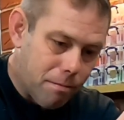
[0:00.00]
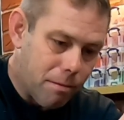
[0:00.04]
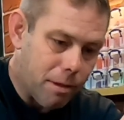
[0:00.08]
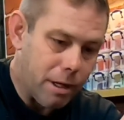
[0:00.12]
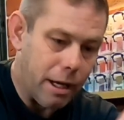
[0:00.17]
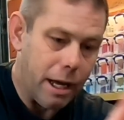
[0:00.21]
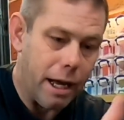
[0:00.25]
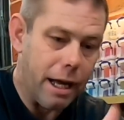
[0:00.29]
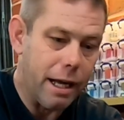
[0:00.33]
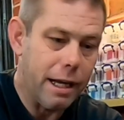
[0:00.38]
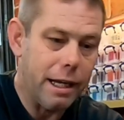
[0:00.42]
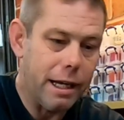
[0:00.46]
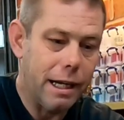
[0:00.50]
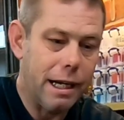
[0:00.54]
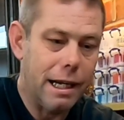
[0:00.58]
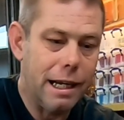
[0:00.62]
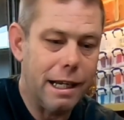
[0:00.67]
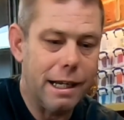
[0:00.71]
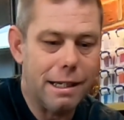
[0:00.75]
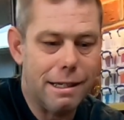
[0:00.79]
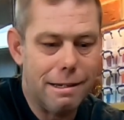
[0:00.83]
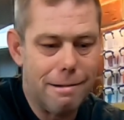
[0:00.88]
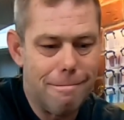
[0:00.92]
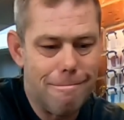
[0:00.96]
Yeah, it
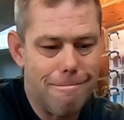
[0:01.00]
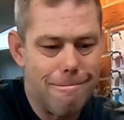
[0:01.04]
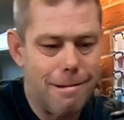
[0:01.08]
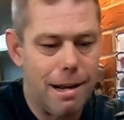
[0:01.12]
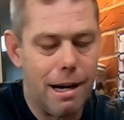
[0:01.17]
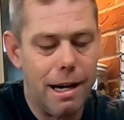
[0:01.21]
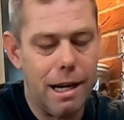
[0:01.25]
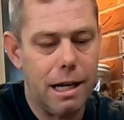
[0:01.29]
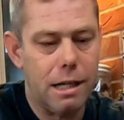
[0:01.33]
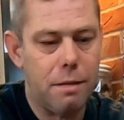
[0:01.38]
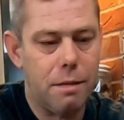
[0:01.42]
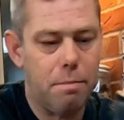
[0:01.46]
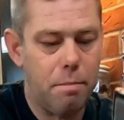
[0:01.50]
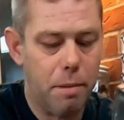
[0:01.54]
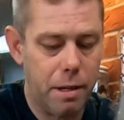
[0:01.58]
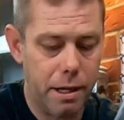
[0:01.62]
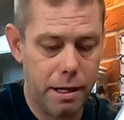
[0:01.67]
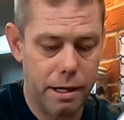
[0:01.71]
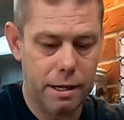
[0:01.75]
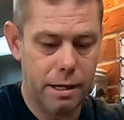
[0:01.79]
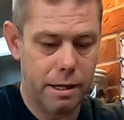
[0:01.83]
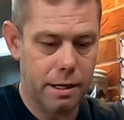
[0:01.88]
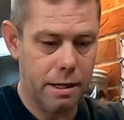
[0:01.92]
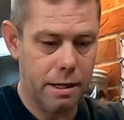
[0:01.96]
clicks that last bit.